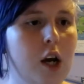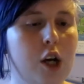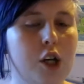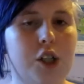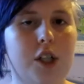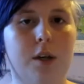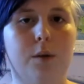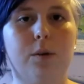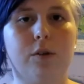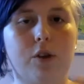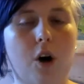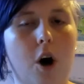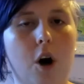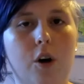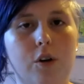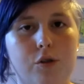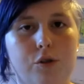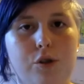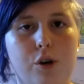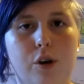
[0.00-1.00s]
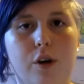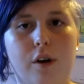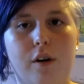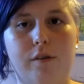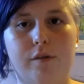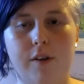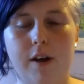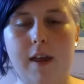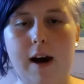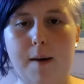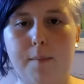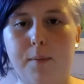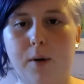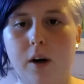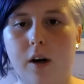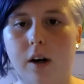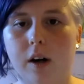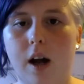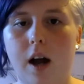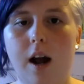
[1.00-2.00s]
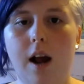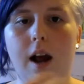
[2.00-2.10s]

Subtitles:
She was on tour for that book,